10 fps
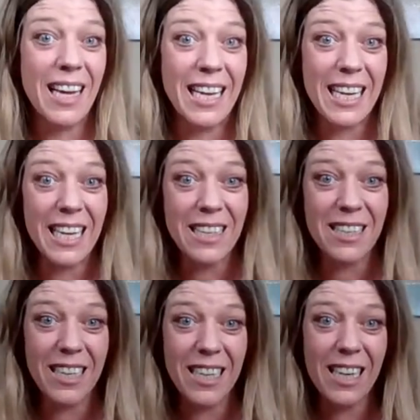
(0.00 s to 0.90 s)
Like
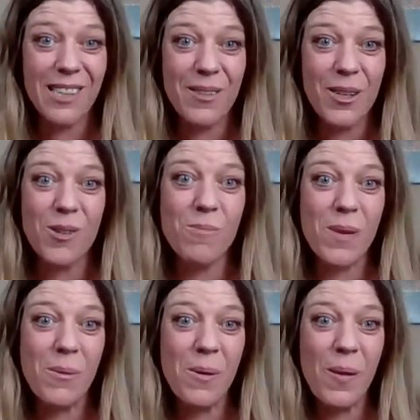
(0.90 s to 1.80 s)
kitchen and room,
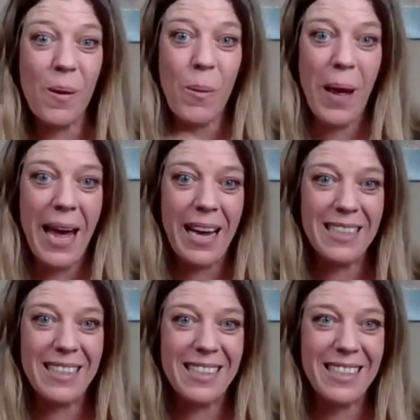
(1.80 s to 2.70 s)
but with O
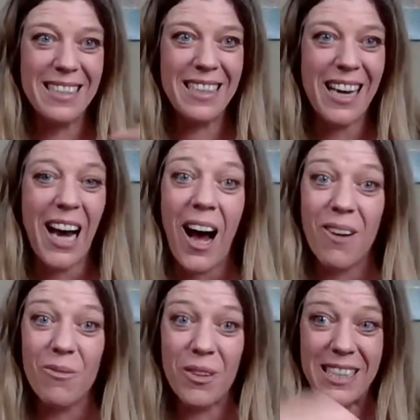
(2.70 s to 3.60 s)
hands.
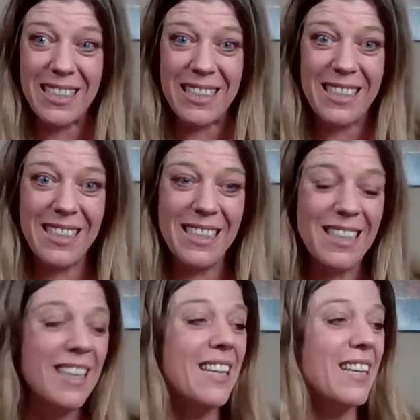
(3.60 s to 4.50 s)
Office.
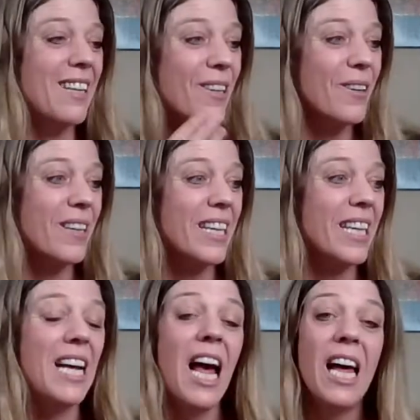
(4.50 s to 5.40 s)

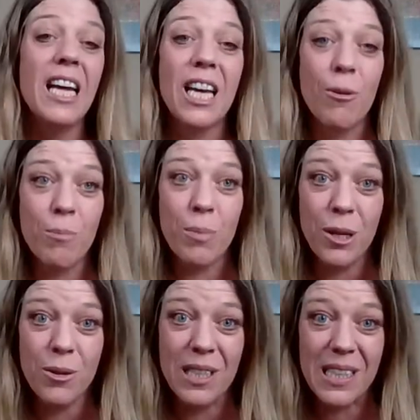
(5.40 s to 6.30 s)
Good.
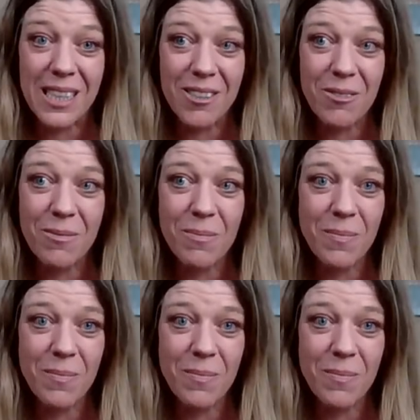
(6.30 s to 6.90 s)
Computer.